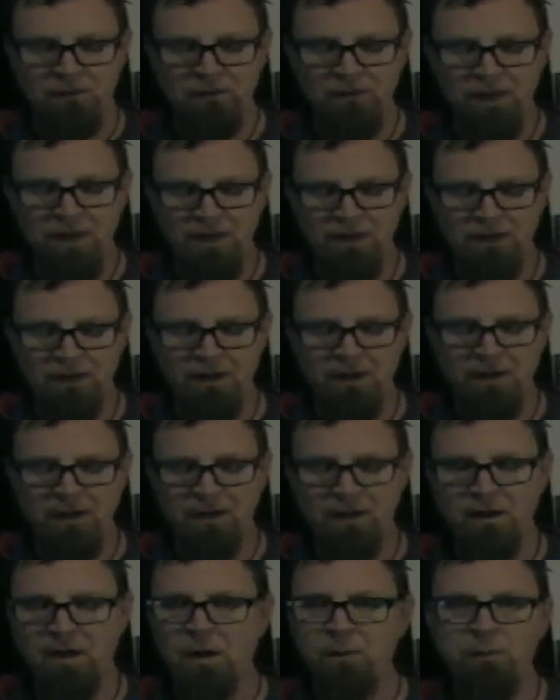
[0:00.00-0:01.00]
that
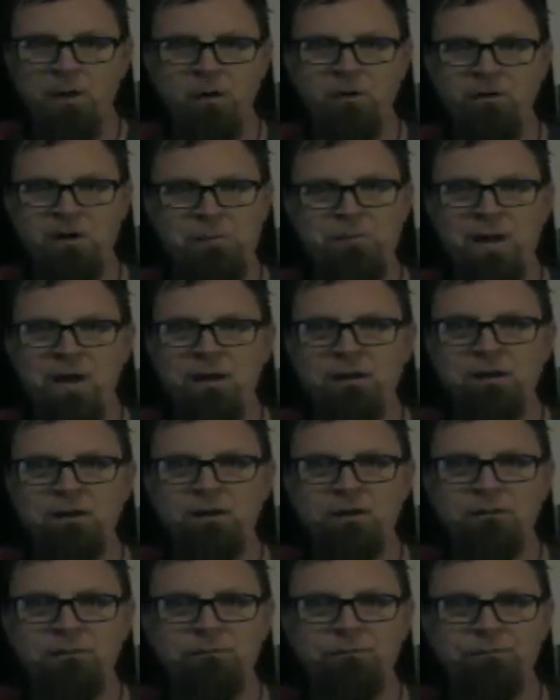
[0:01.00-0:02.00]
uh, I'm already backing
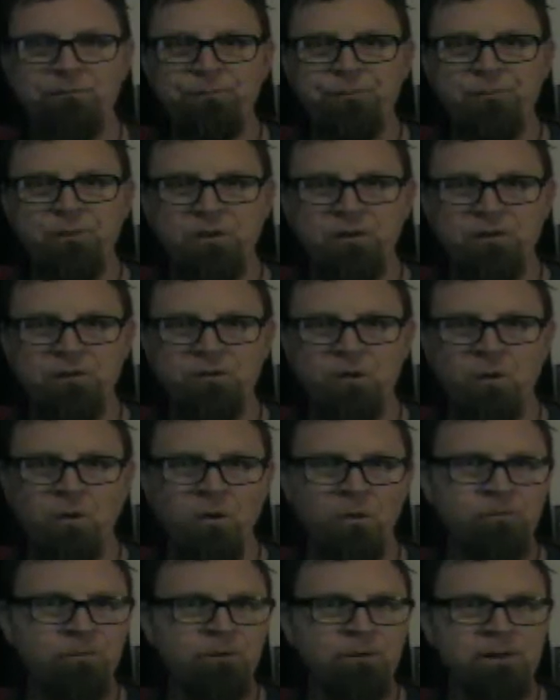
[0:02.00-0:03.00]
it. So
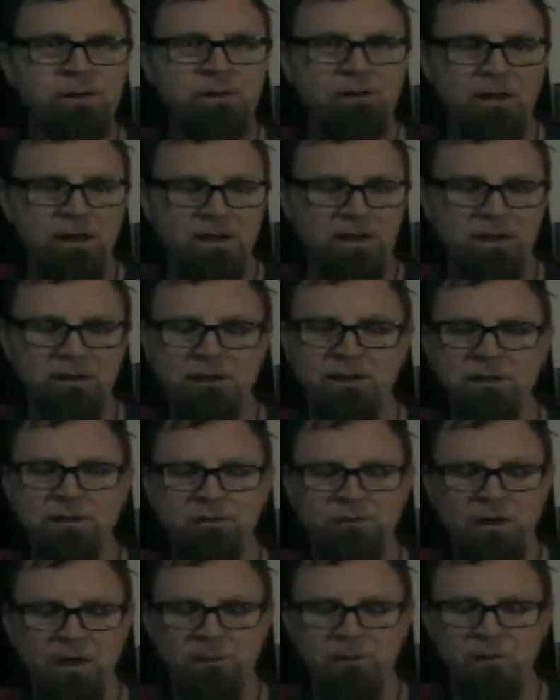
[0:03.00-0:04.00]
hopefully I get it
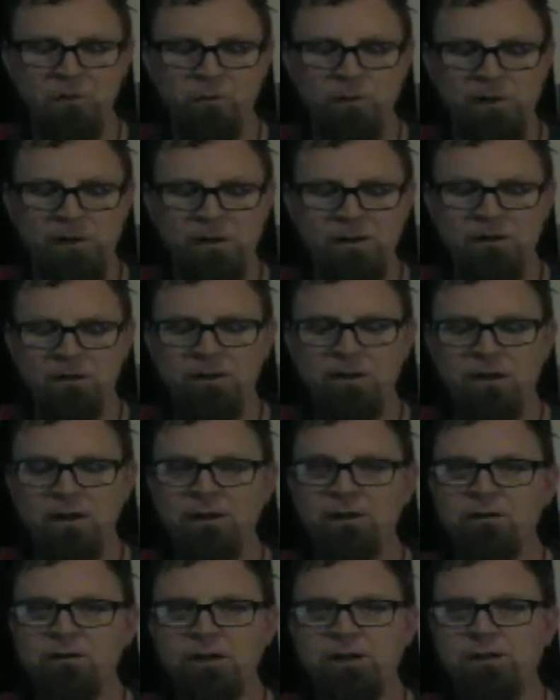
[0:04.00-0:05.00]
in time to read it
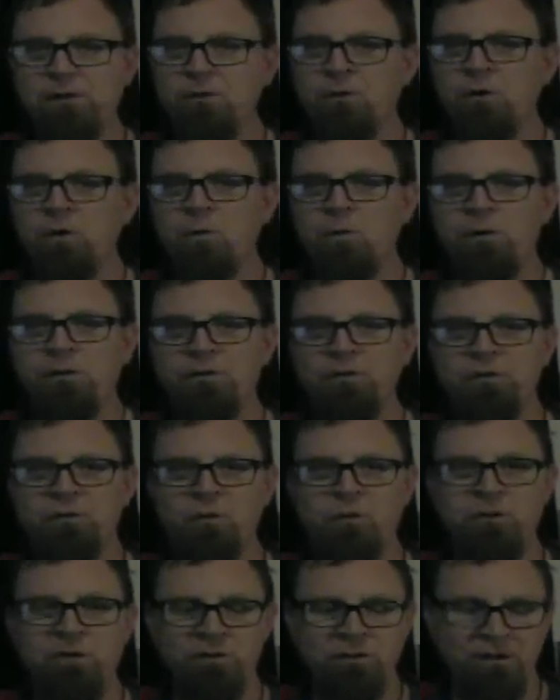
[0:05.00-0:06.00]
and let you know what the
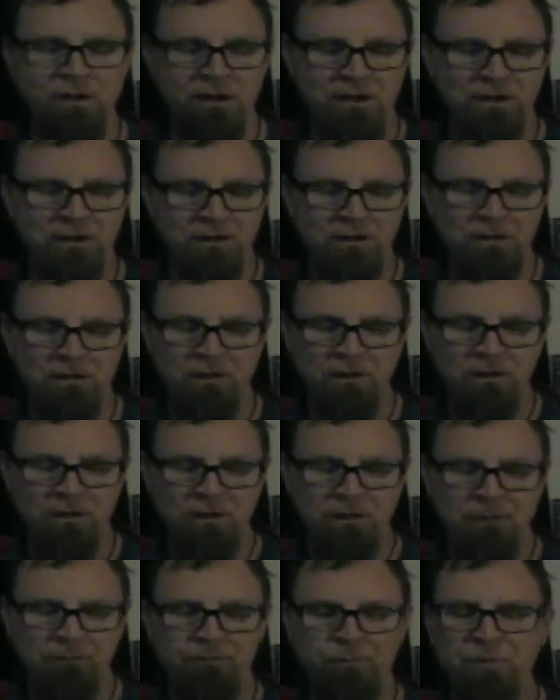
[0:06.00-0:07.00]
story's like.
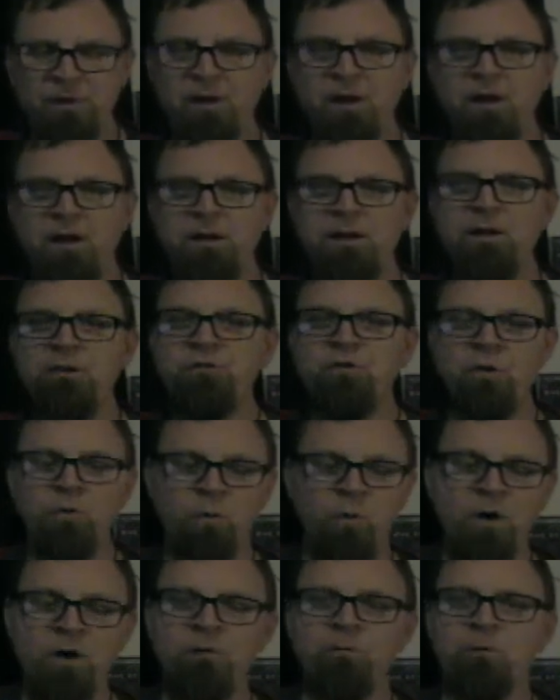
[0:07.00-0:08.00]
Uh, issue
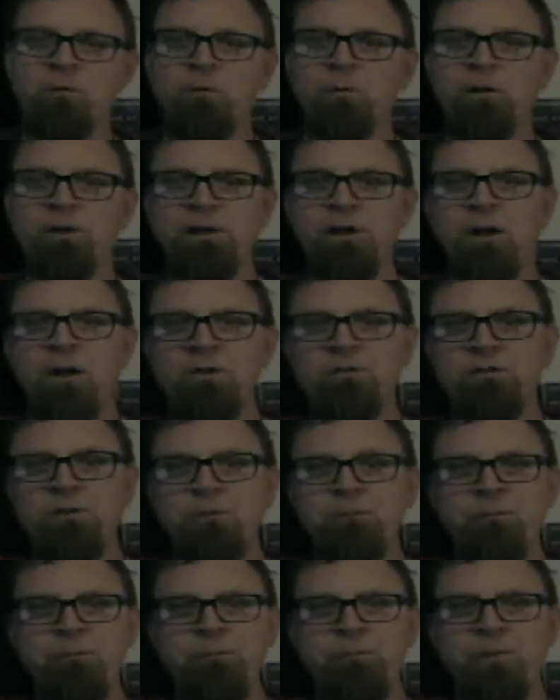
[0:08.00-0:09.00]
1 was really
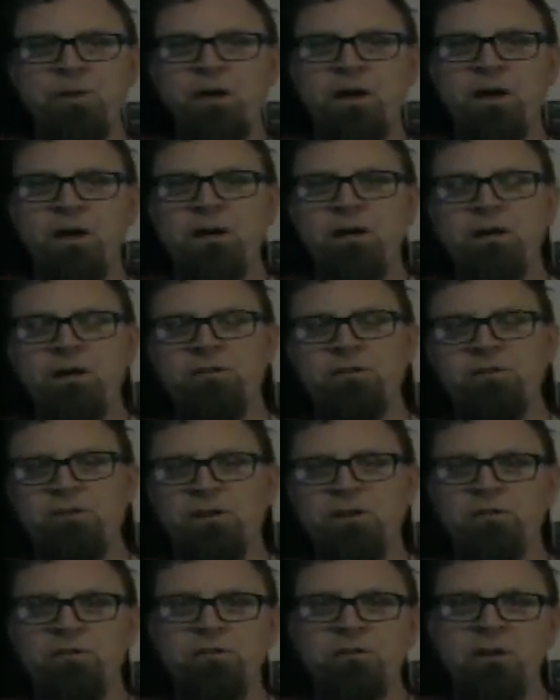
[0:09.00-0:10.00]
awesome. Uh, it's
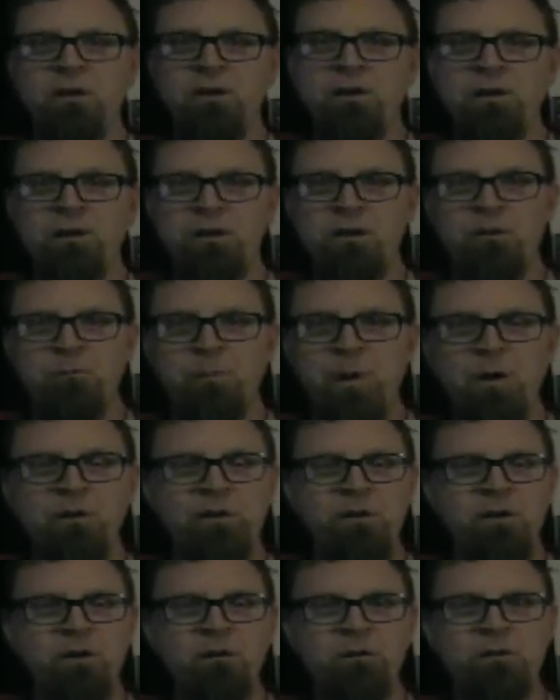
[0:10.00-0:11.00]
this
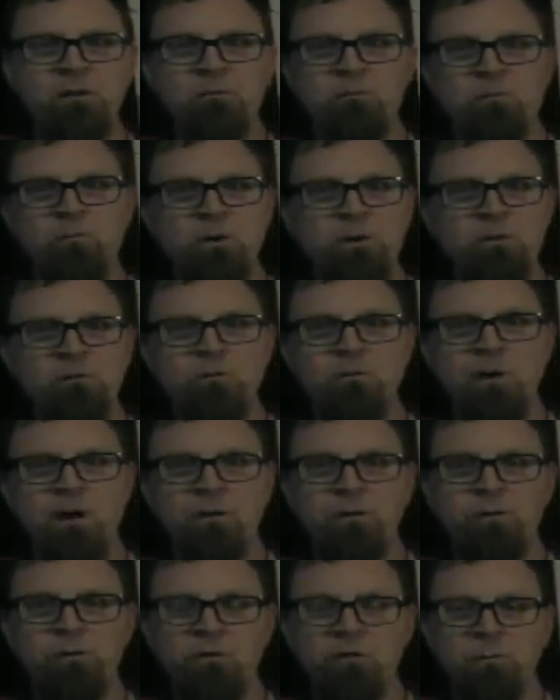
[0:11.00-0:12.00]
bounty hunter running
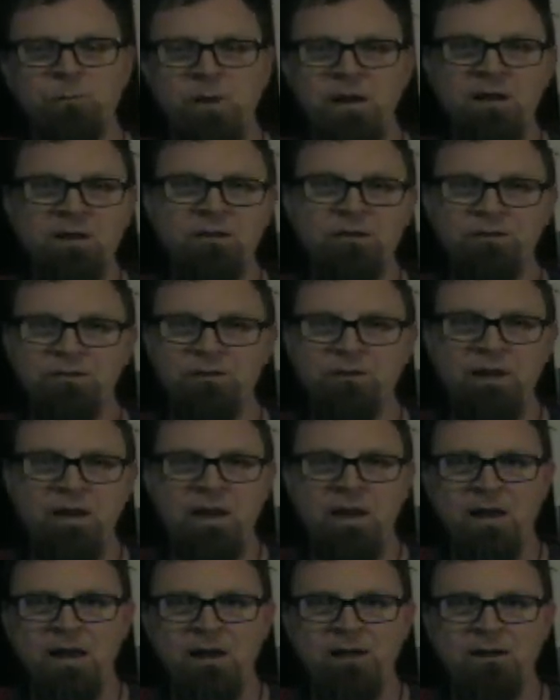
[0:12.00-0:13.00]
around through space
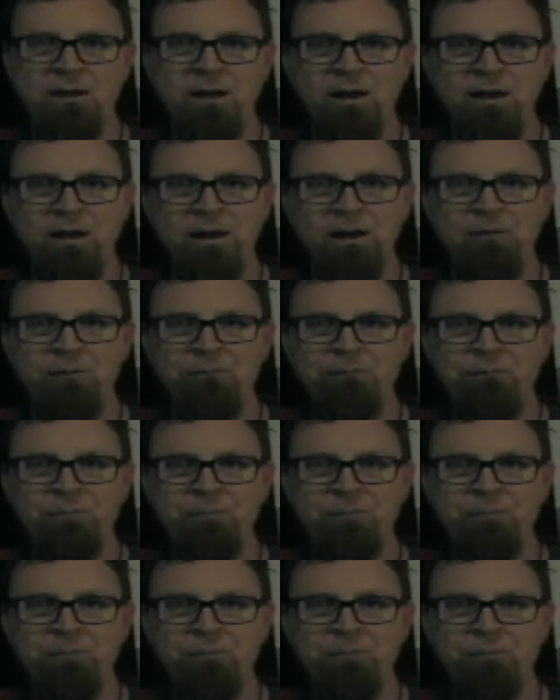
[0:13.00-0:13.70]
and uh,